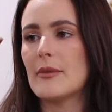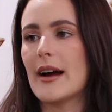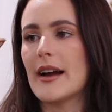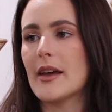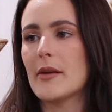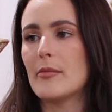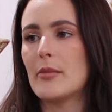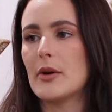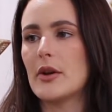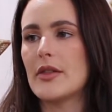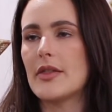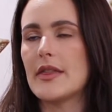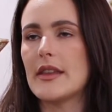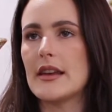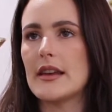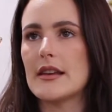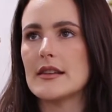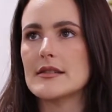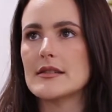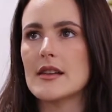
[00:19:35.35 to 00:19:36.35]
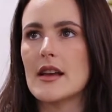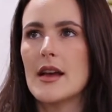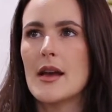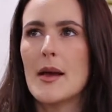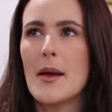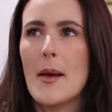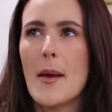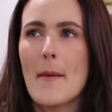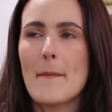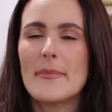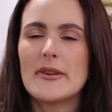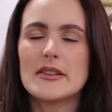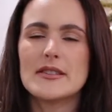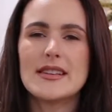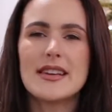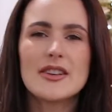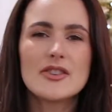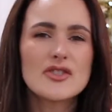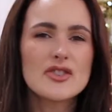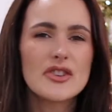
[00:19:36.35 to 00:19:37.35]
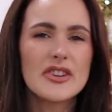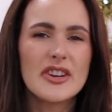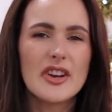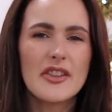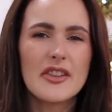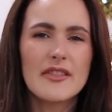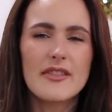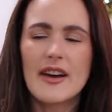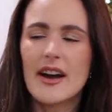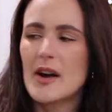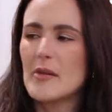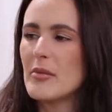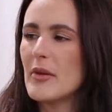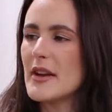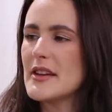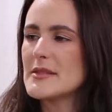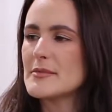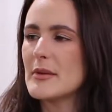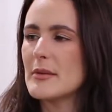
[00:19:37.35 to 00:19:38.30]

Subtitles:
I could put this potentially on the fireplace,